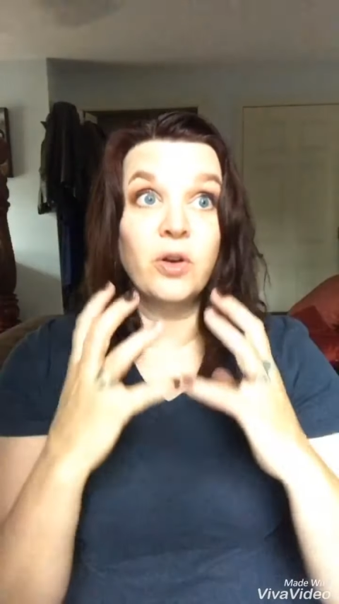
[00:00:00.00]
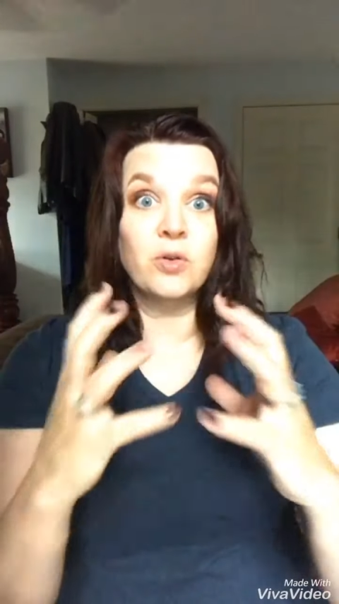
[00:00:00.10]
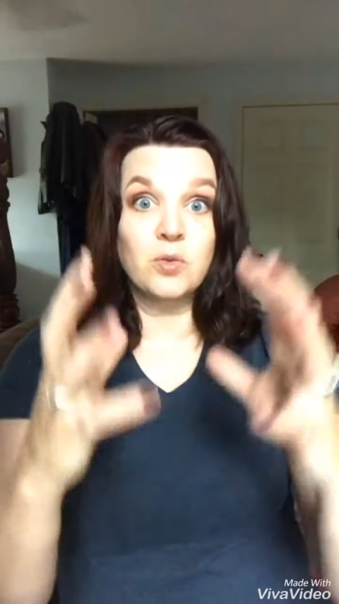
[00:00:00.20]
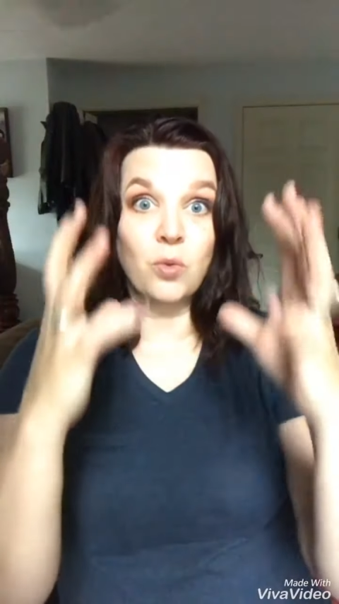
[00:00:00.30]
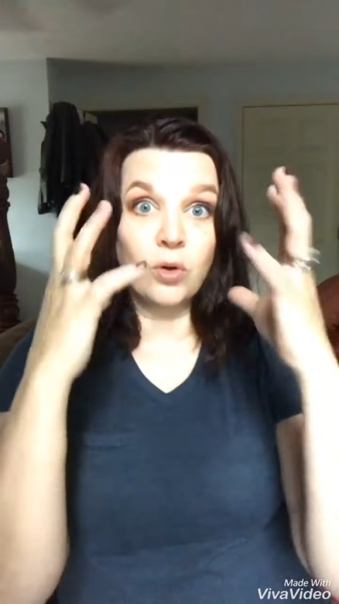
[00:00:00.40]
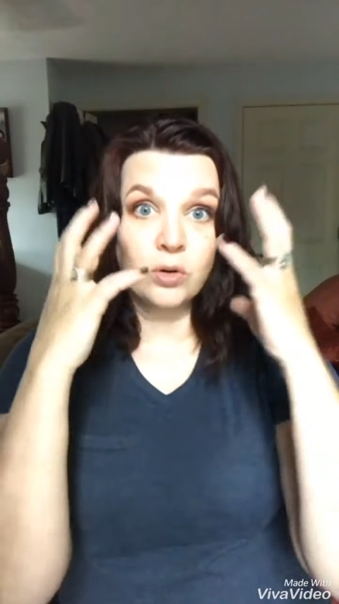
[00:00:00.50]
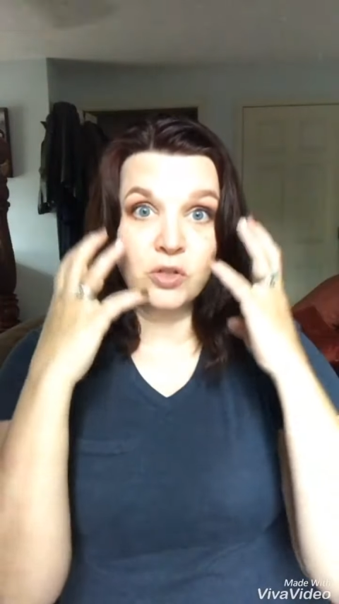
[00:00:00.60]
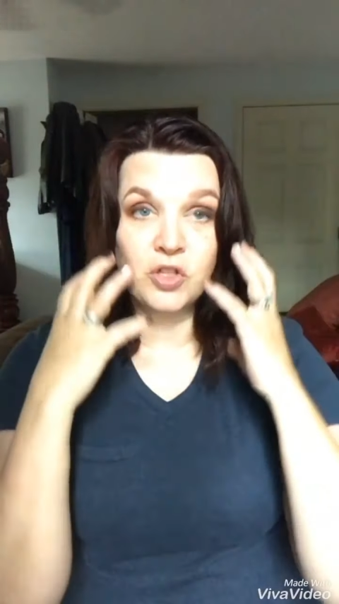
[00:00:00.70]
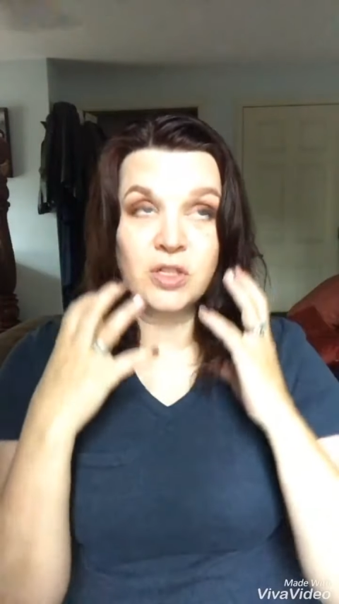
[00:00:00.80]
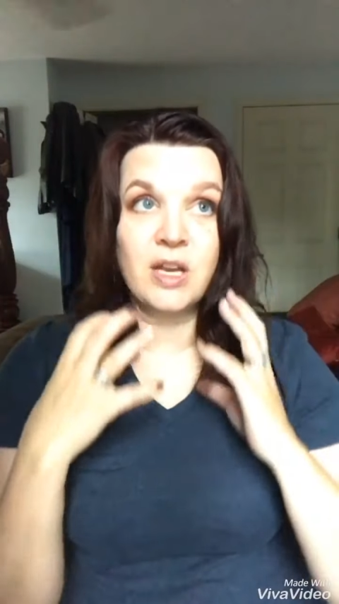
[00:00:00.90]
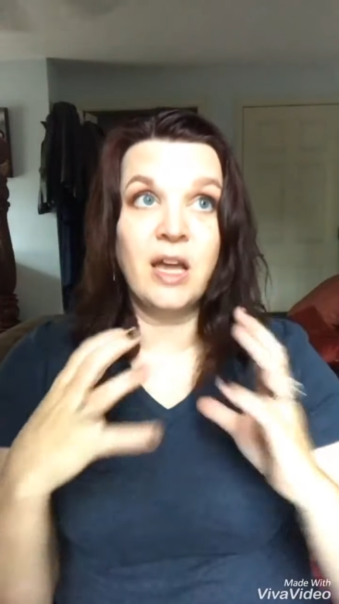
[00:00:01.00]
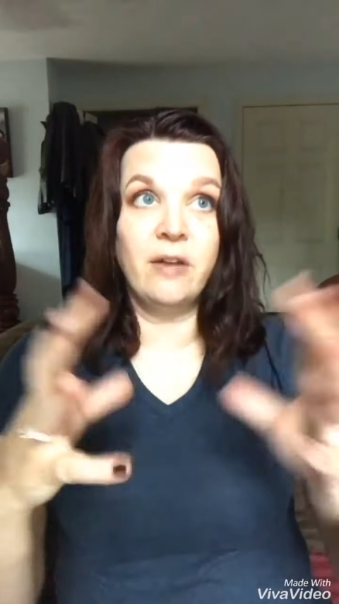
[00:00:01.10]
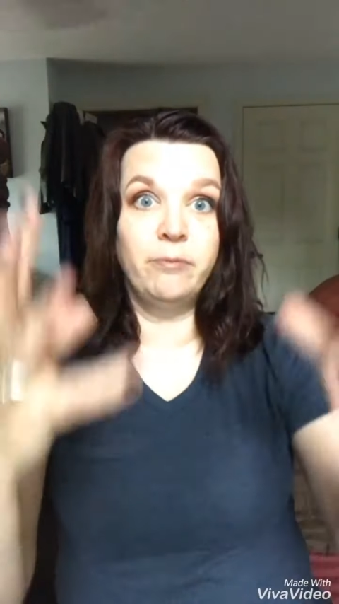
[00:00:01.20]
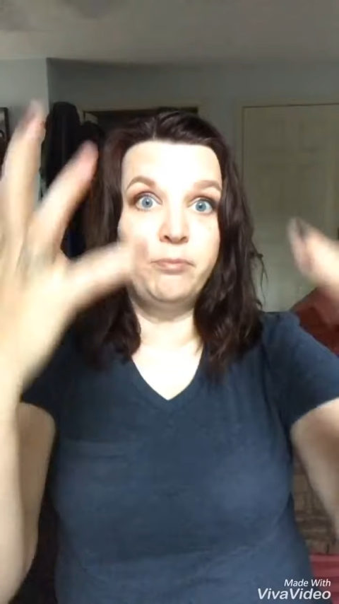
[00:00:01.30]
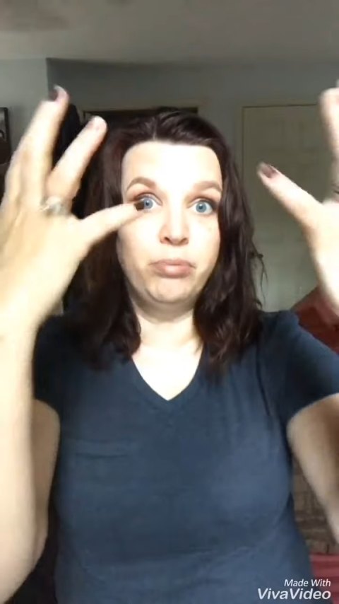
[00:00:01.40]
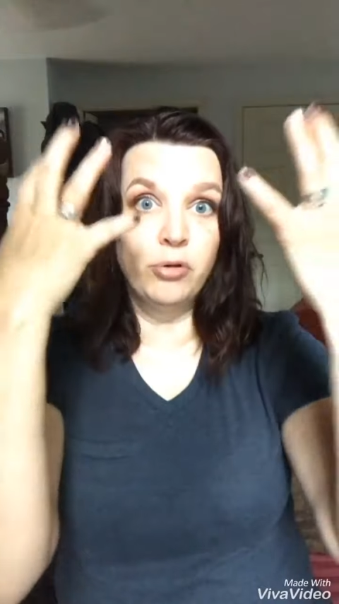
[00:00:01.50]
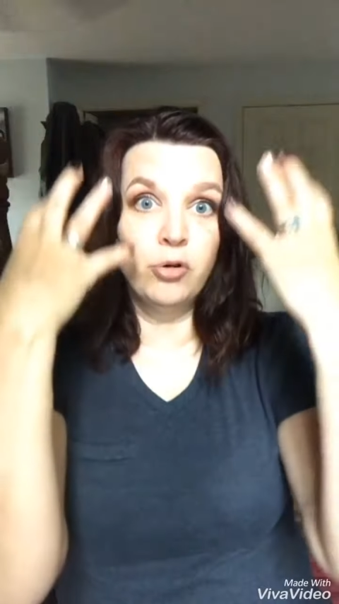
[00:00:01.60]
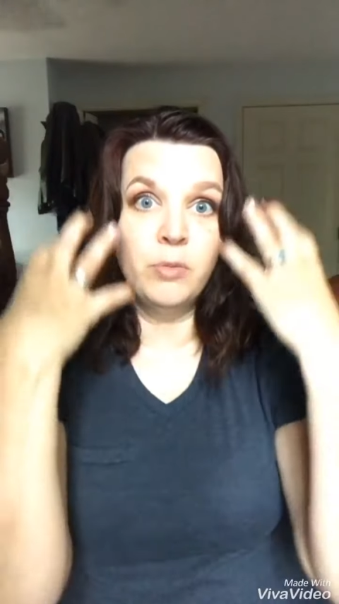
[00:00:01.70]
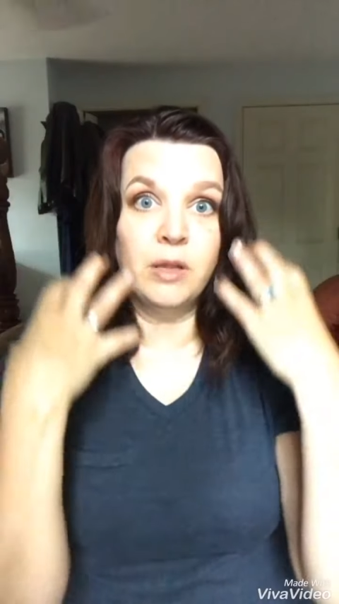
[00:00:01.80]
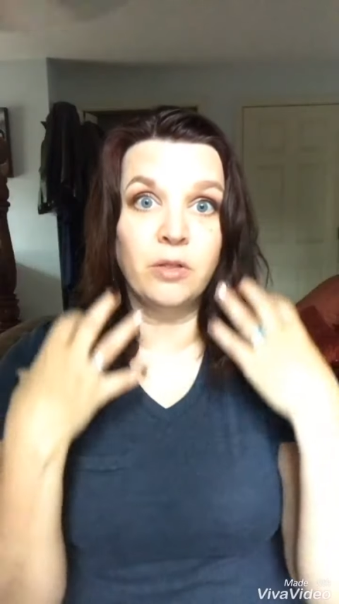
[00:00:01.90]
those words just kind of
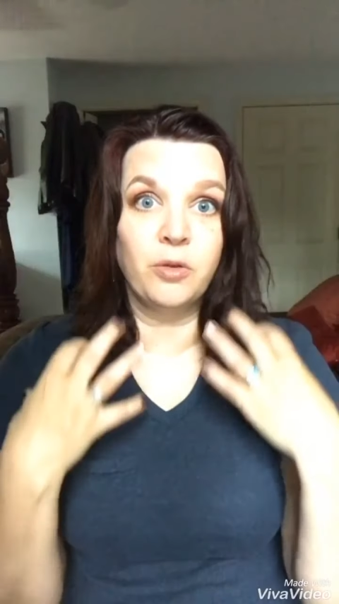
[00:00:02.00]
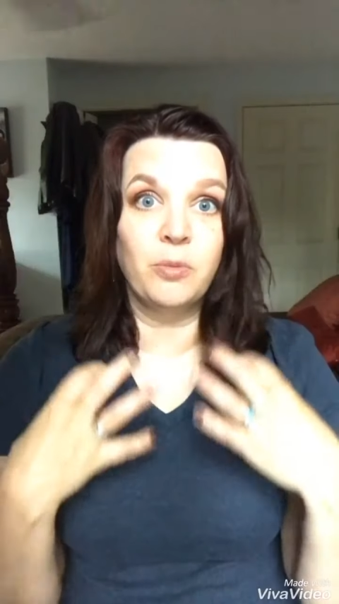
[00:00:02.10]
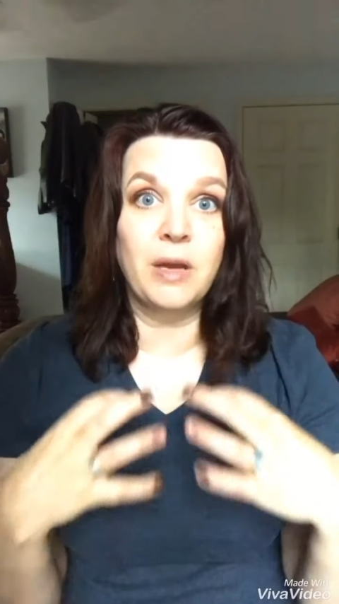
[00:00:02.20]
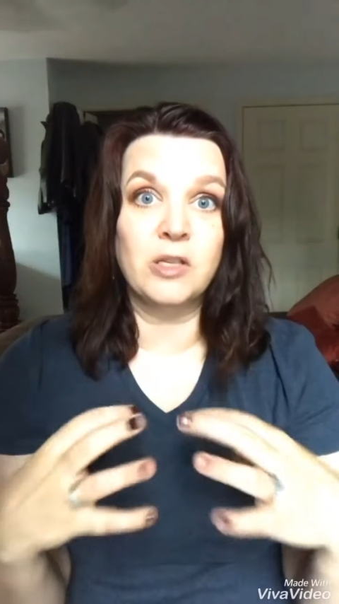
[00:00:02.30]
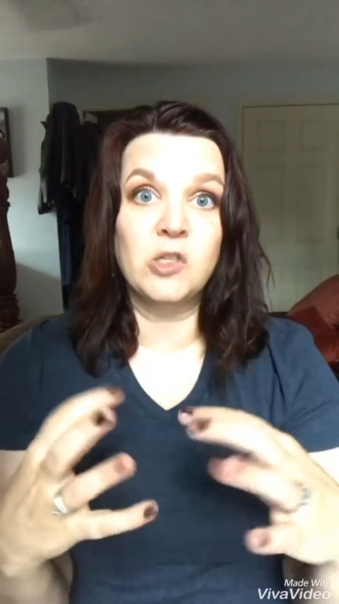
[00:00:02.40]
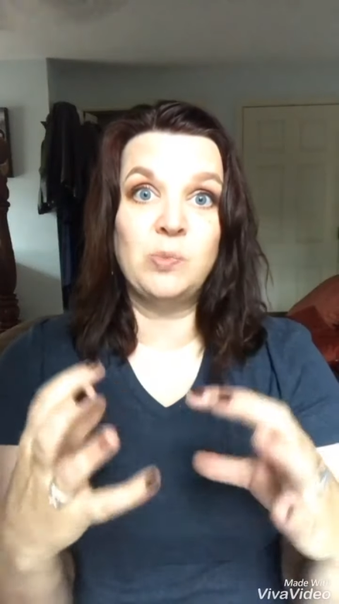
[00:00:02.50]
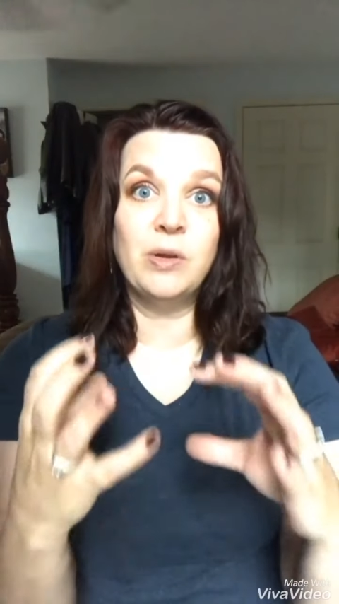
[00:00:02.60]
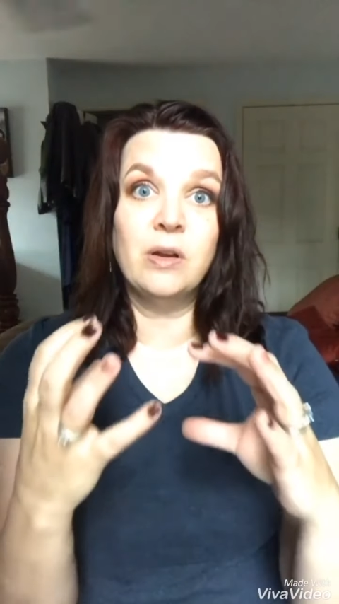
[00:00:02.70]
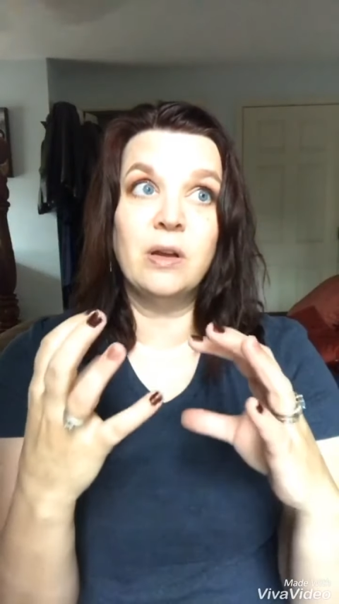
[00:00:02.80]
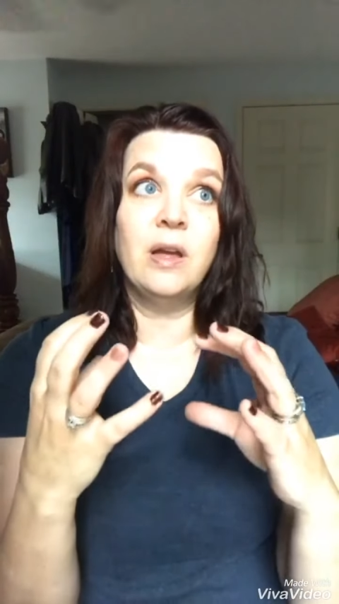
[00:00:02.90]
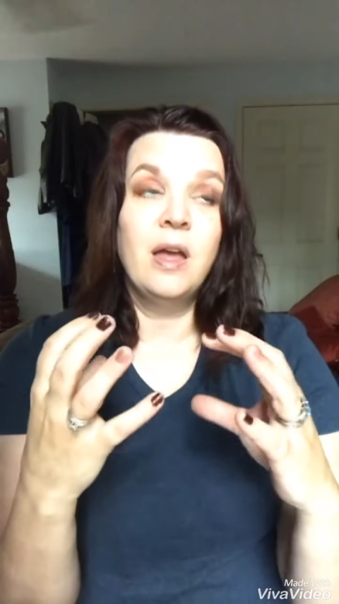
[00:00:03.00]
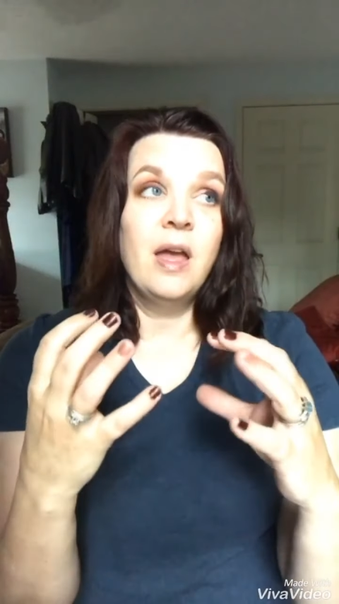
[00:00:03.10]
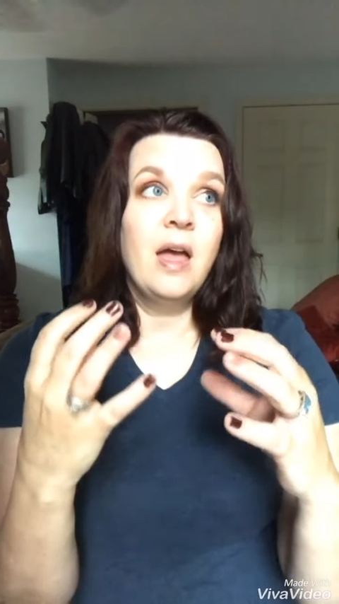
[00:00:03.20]
booming through my spirit.